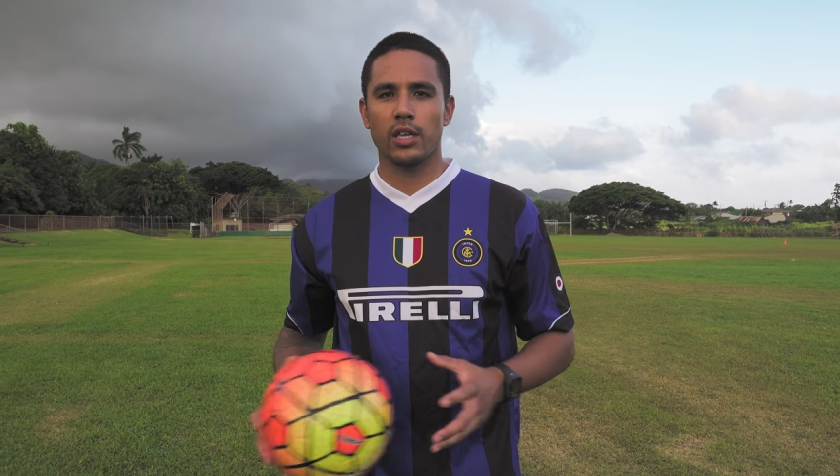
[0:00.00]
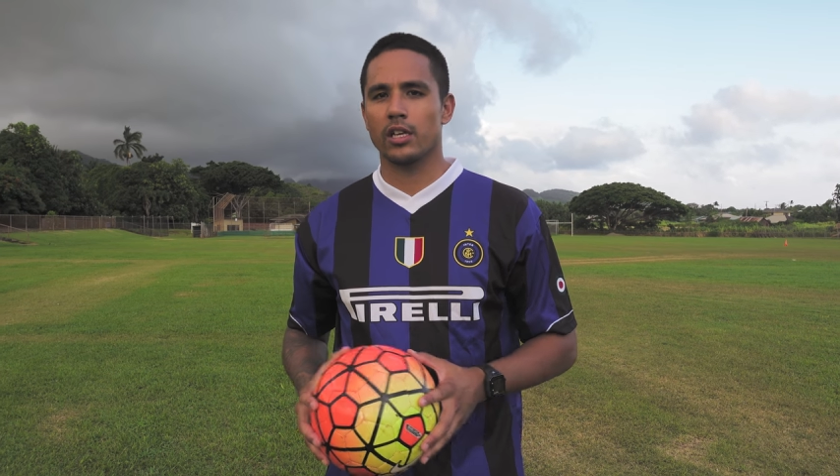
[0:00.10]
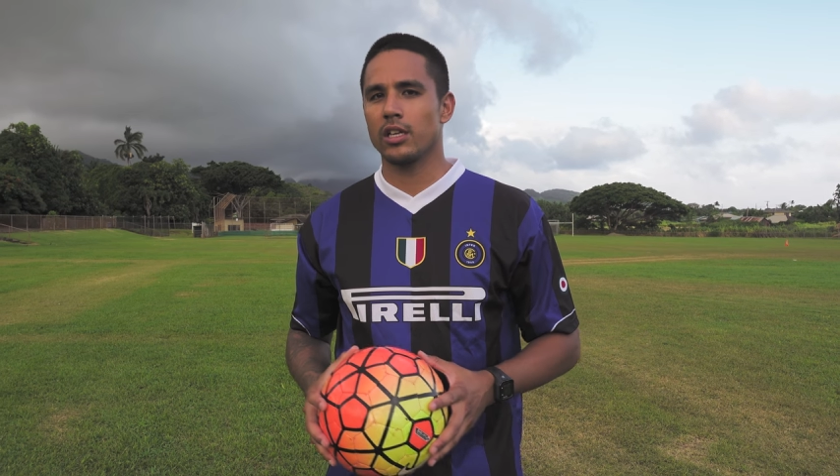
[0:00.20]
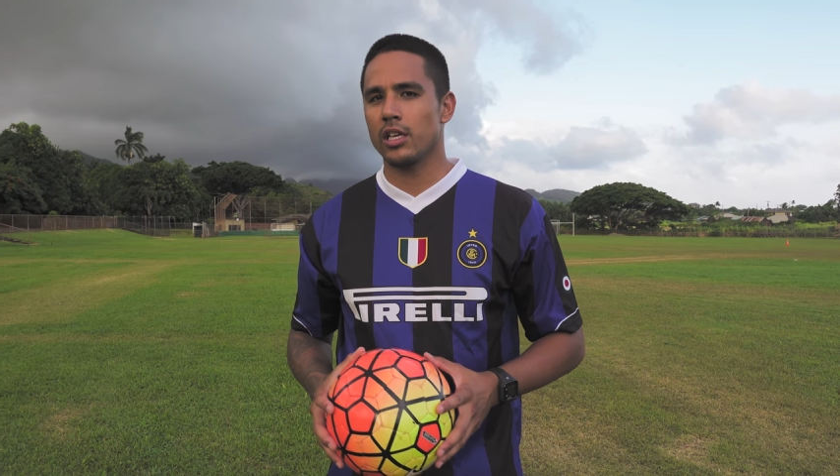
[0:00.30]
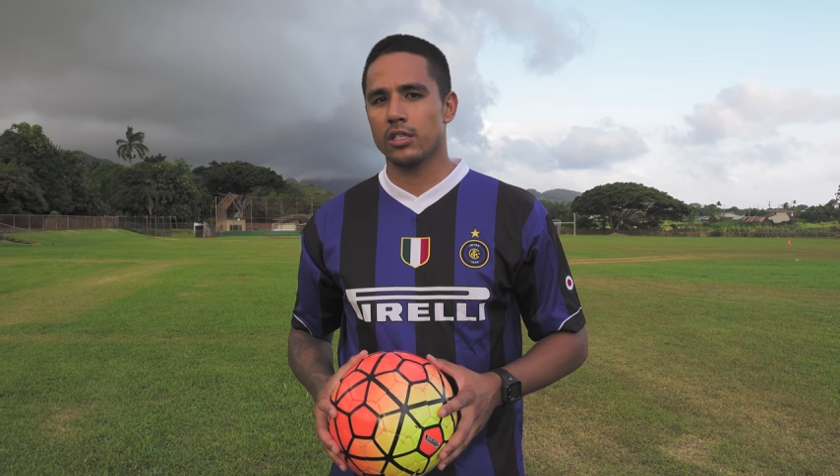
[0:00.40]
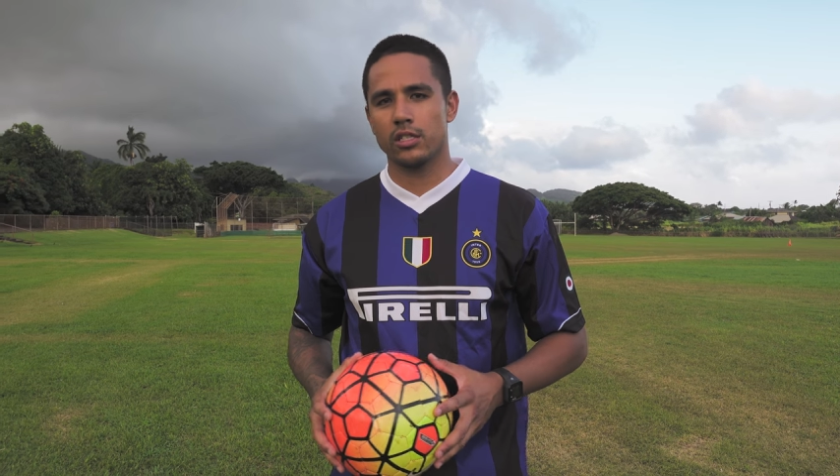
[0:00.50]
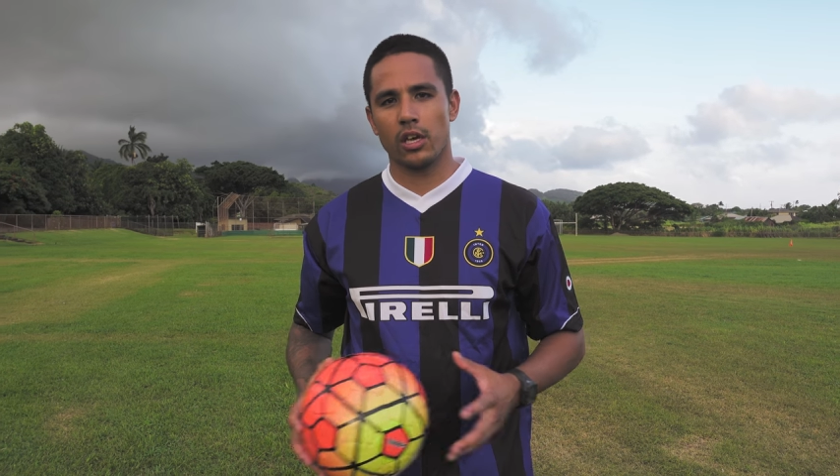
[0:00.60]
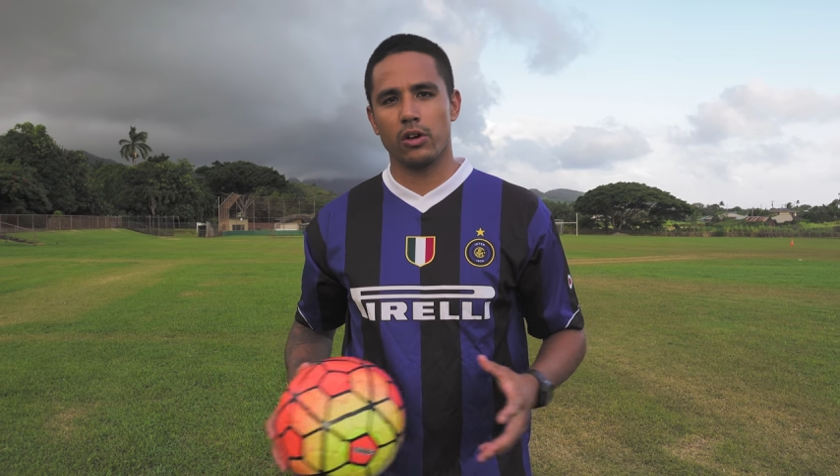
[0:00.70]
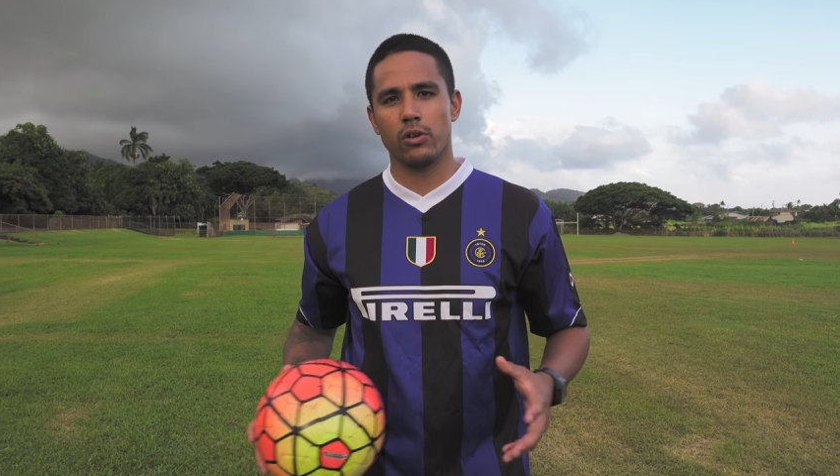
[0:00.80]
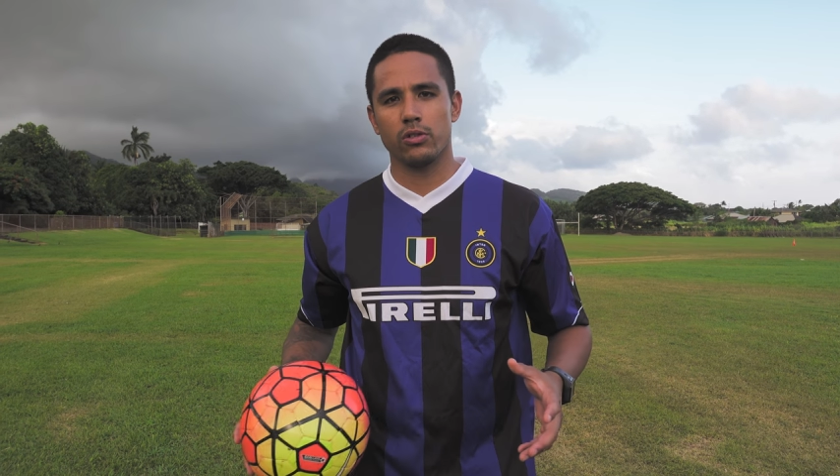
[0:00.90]
techniques,
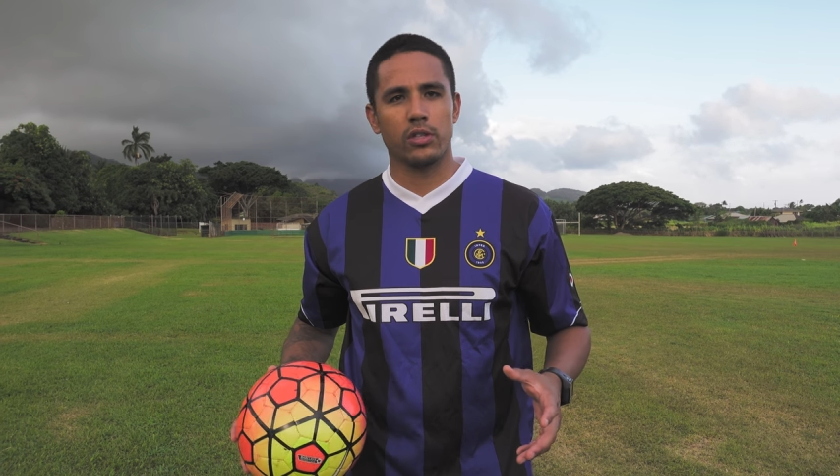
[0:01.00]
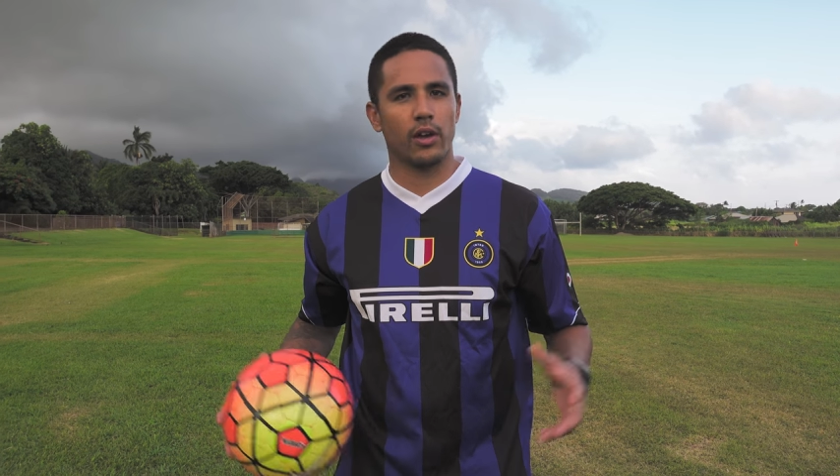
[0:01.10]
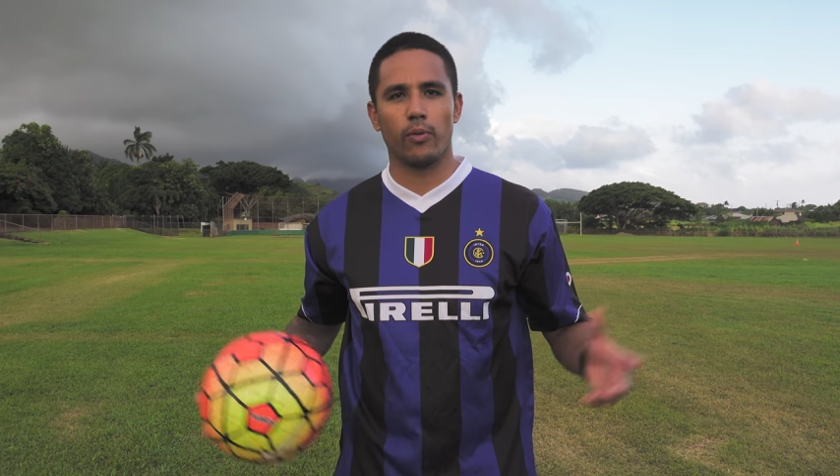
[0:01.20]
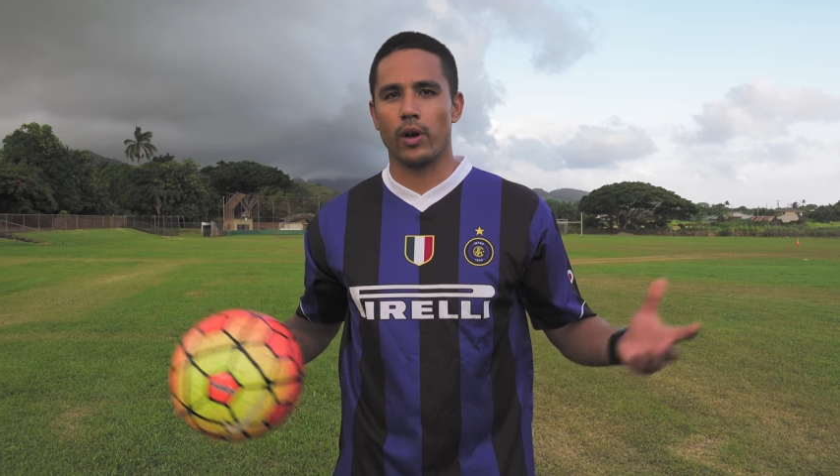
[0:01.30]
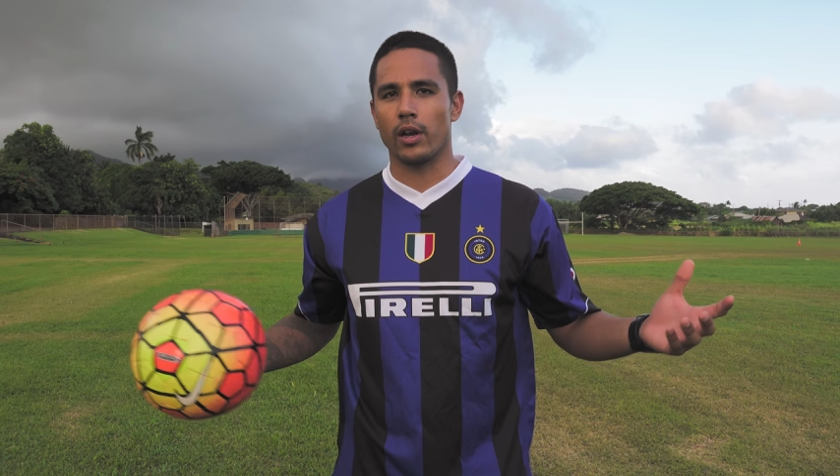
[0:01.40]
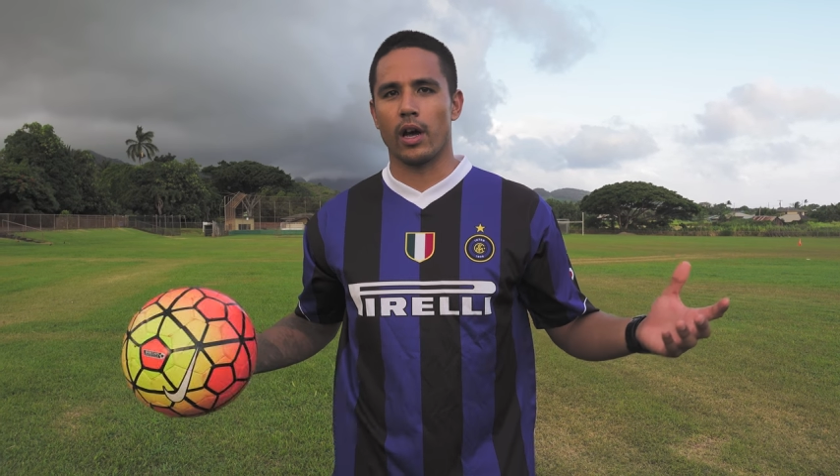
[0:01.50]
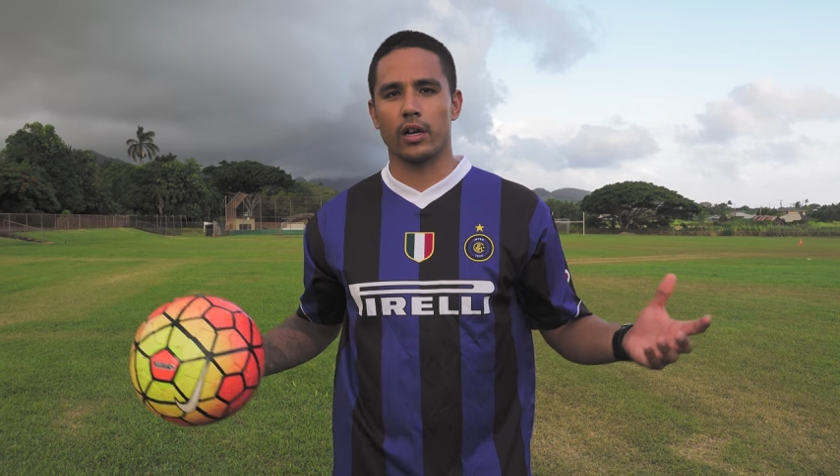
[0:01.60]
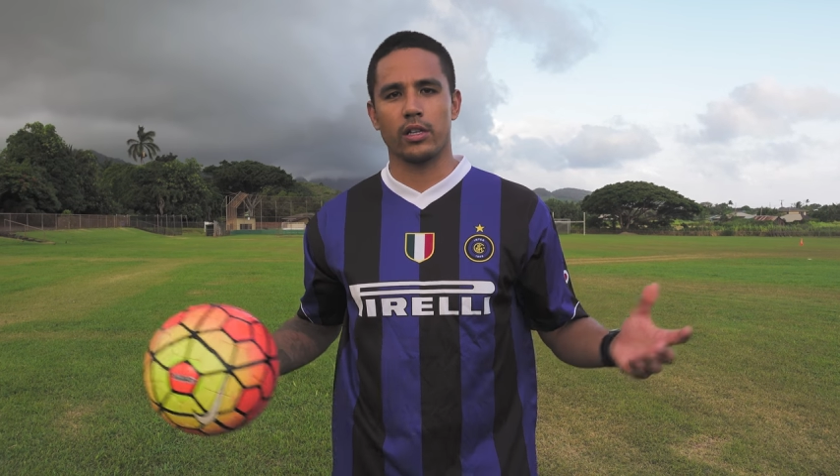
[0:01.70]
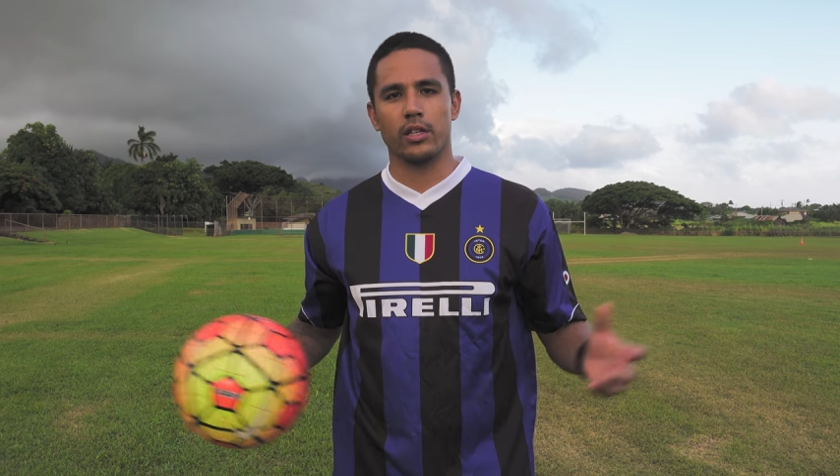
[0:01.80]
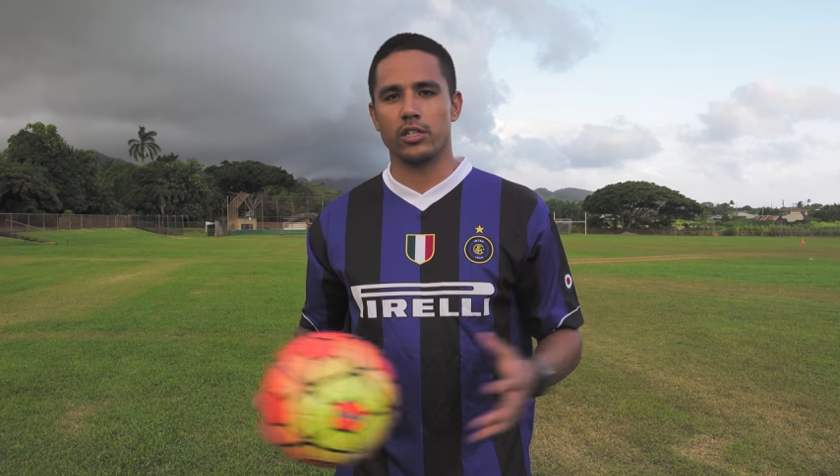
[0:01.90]
skills, and
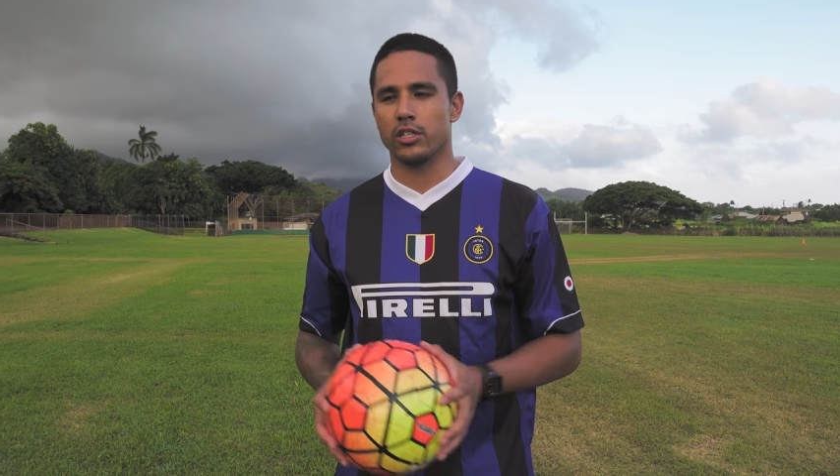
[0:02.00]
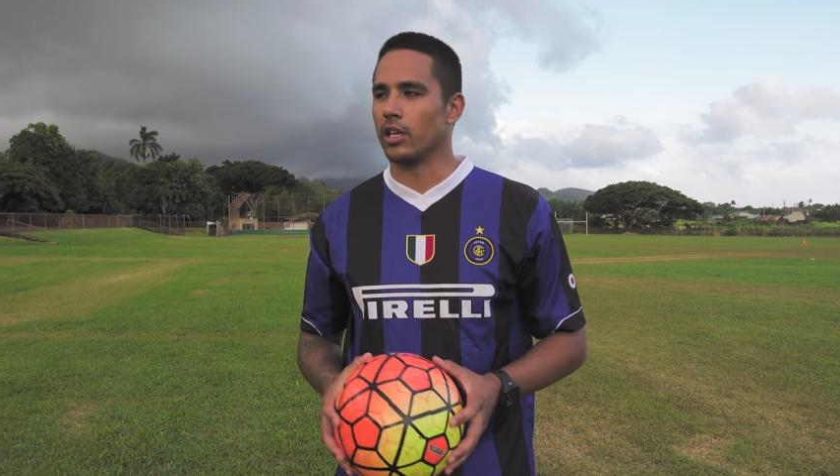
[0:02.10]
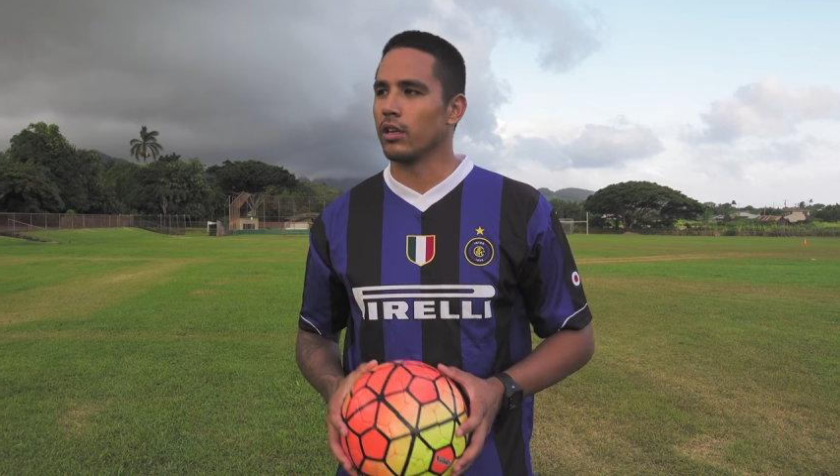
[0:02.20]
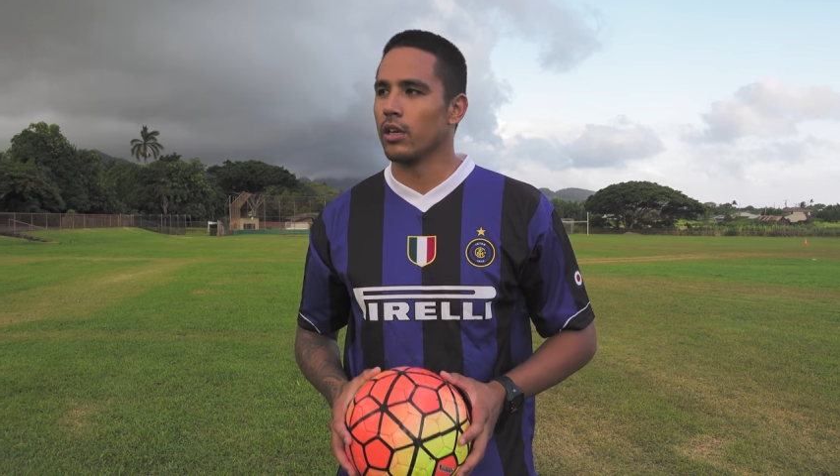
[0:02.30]
whatnot, conditioning.